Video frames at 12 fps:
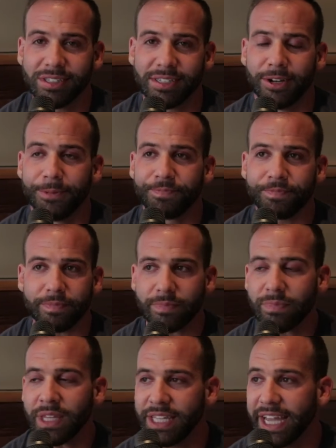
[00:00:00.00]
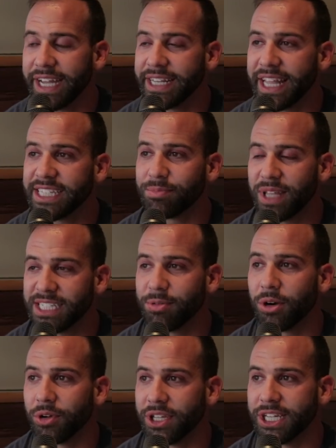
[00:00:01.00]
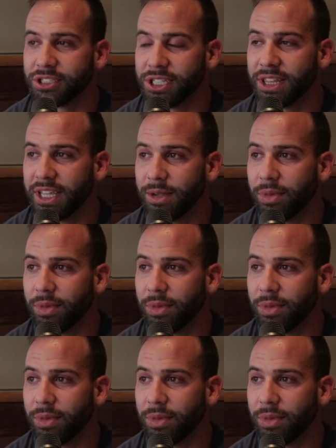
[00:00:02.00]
So yeah, that's been a really interesting thing.